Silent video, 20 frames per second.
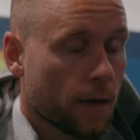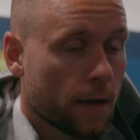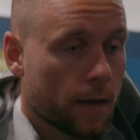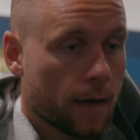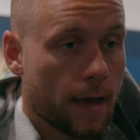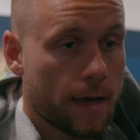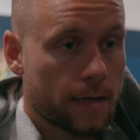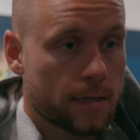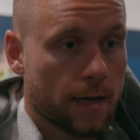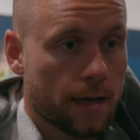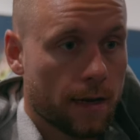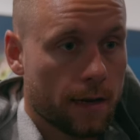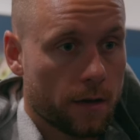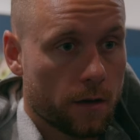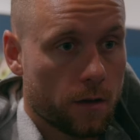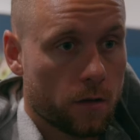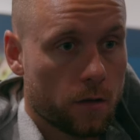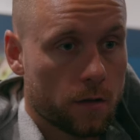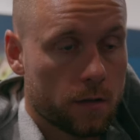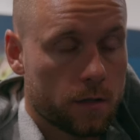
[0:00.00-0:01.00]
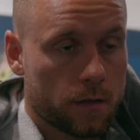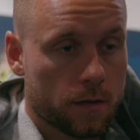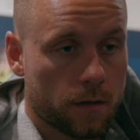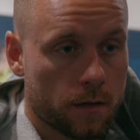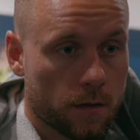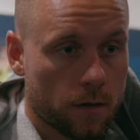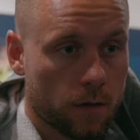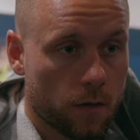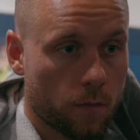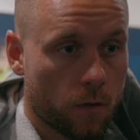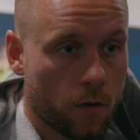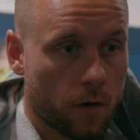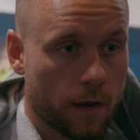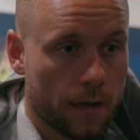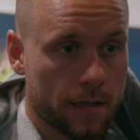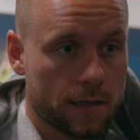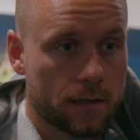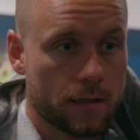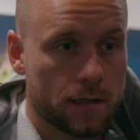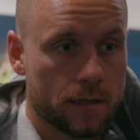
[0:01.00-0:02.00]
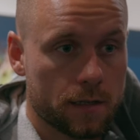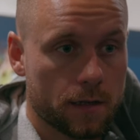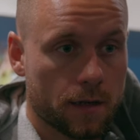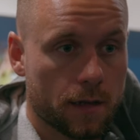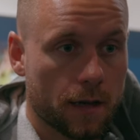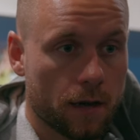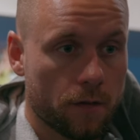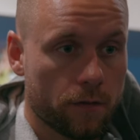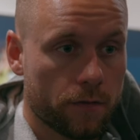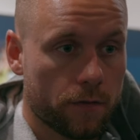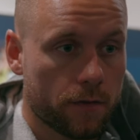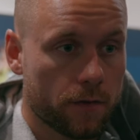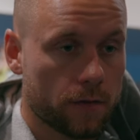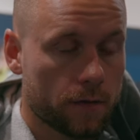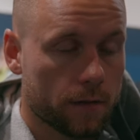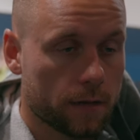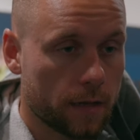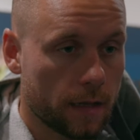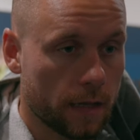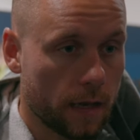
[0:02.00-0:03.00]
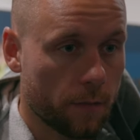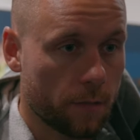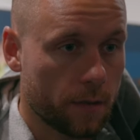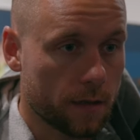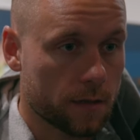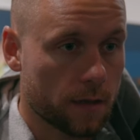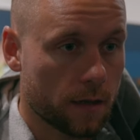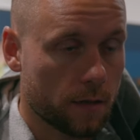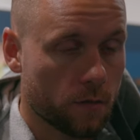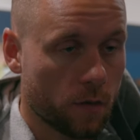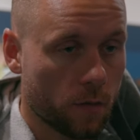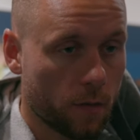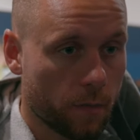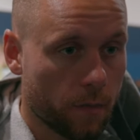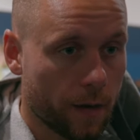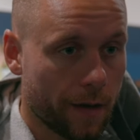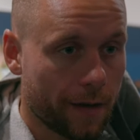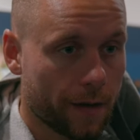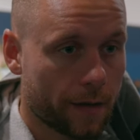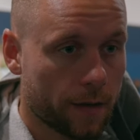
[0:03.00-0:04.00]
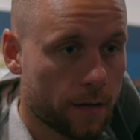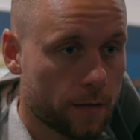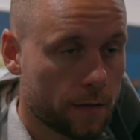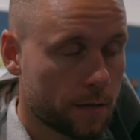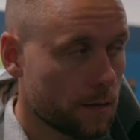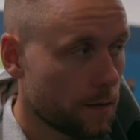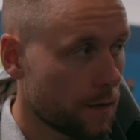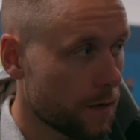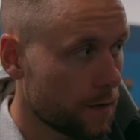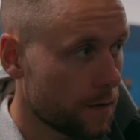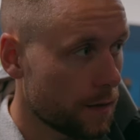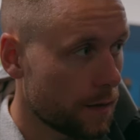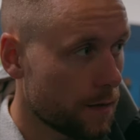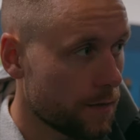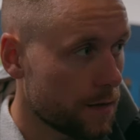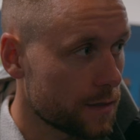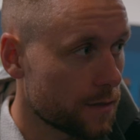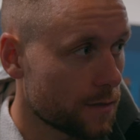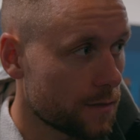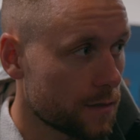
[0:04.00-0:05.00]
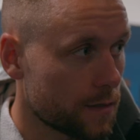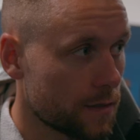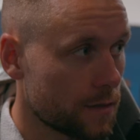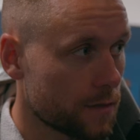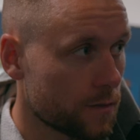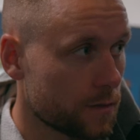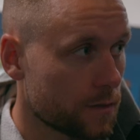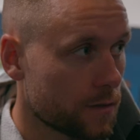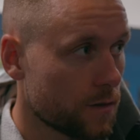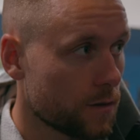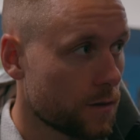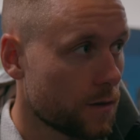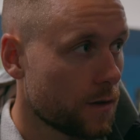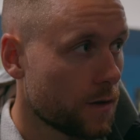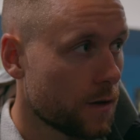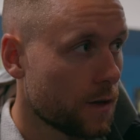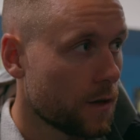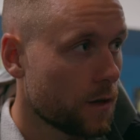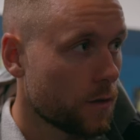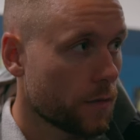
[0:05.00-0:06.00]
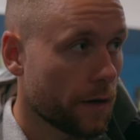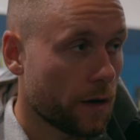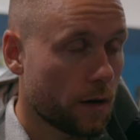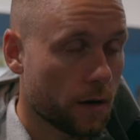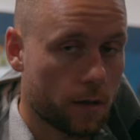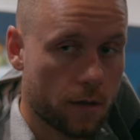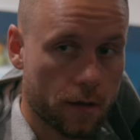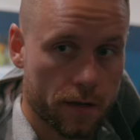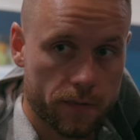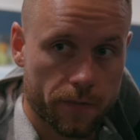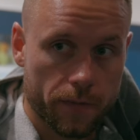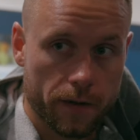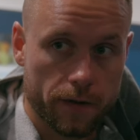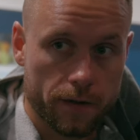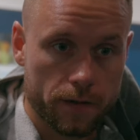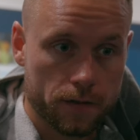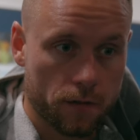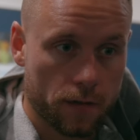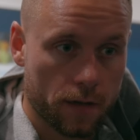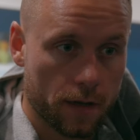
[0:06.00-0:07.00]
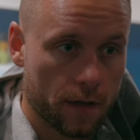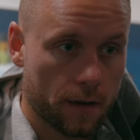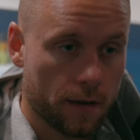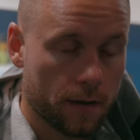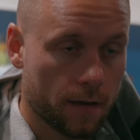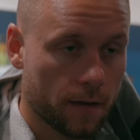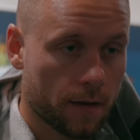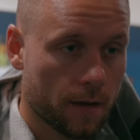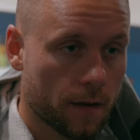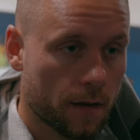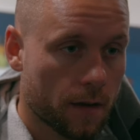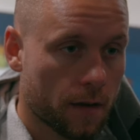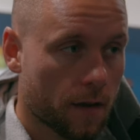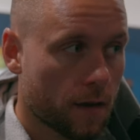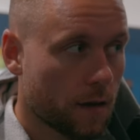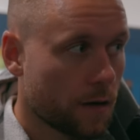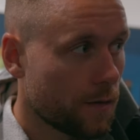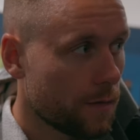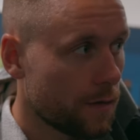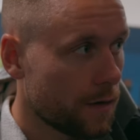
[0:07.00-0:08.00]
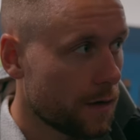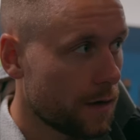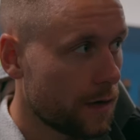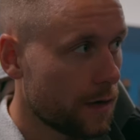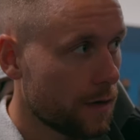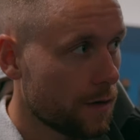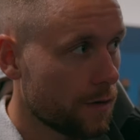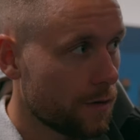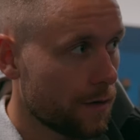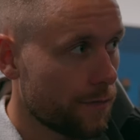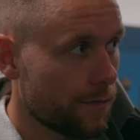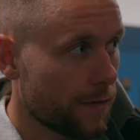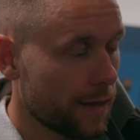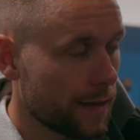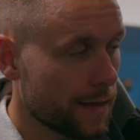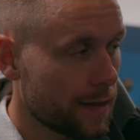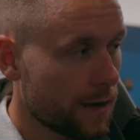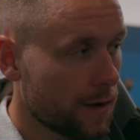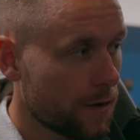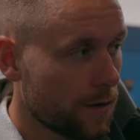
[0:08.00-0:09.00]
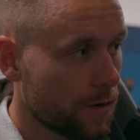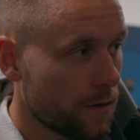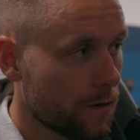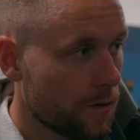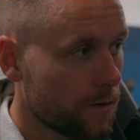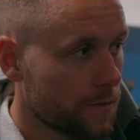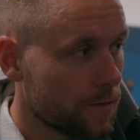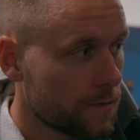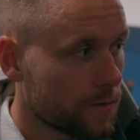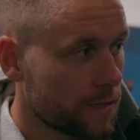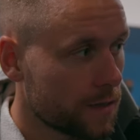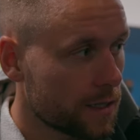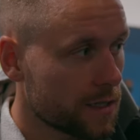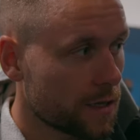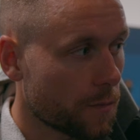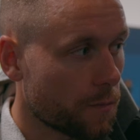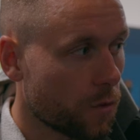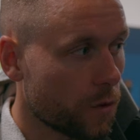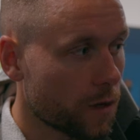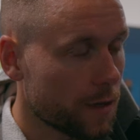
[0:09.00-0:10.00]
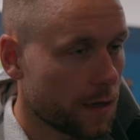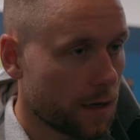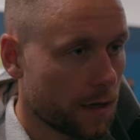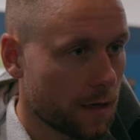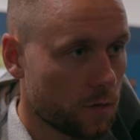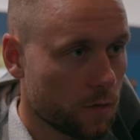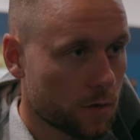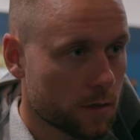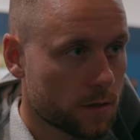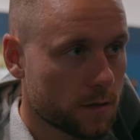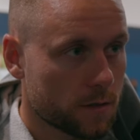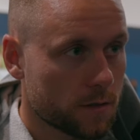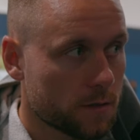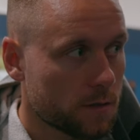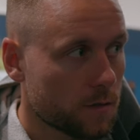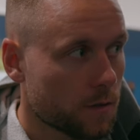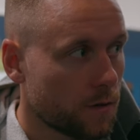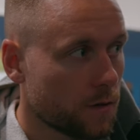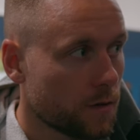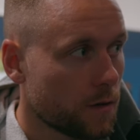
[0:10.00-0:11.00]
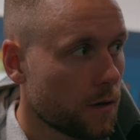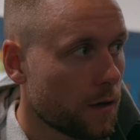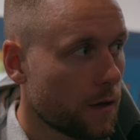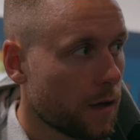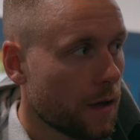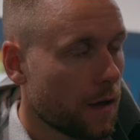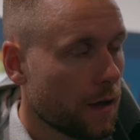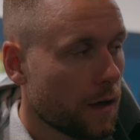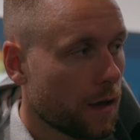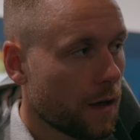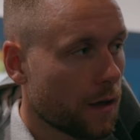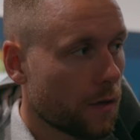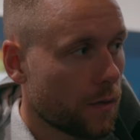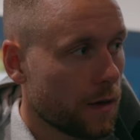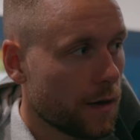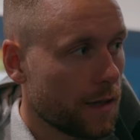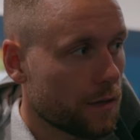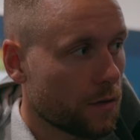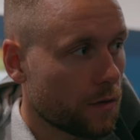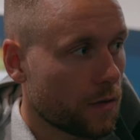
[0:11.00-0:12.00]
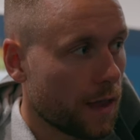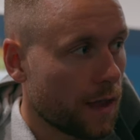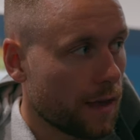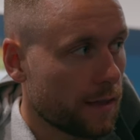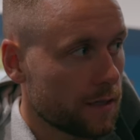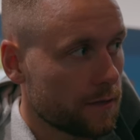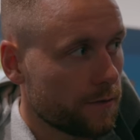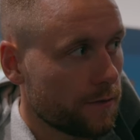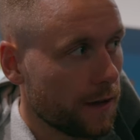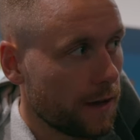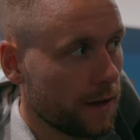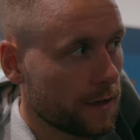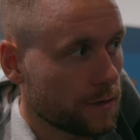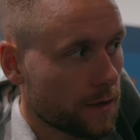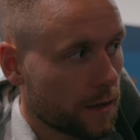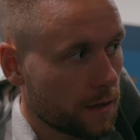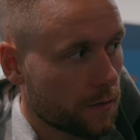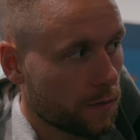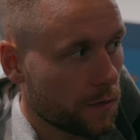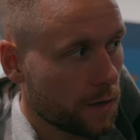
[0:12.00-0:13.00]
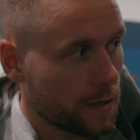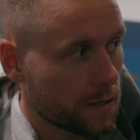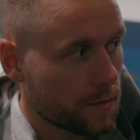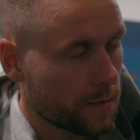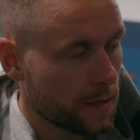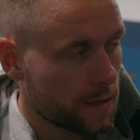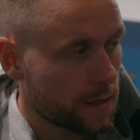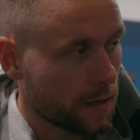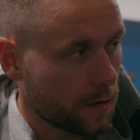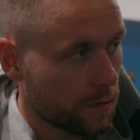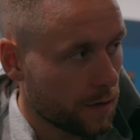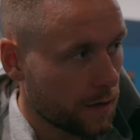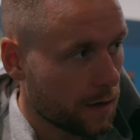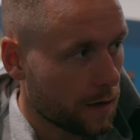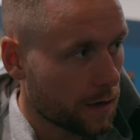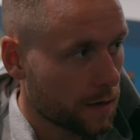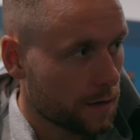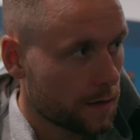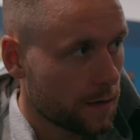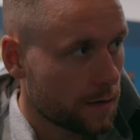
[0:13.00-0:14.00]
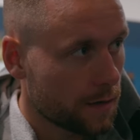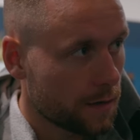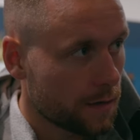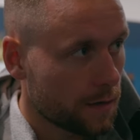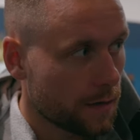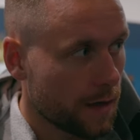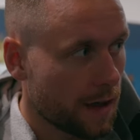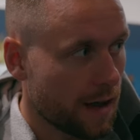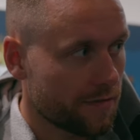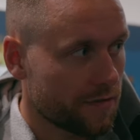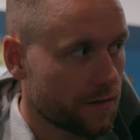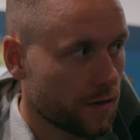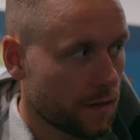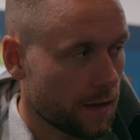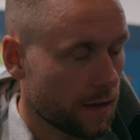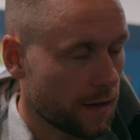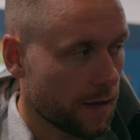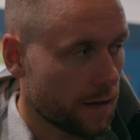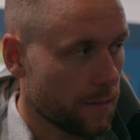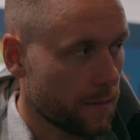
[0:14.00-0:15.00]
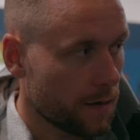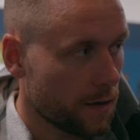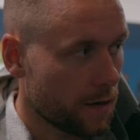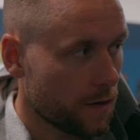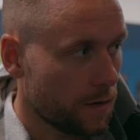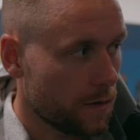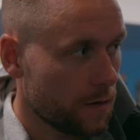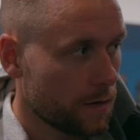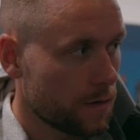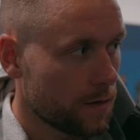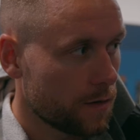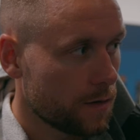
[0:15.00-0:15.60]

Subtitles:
Yeah, exactly. You know, it's more or less these kind of derbies that we will play until the rest of the season. So we got the experience today. We felt how disappointing it was. So we need to take these feelings that especially we got after the game, you know,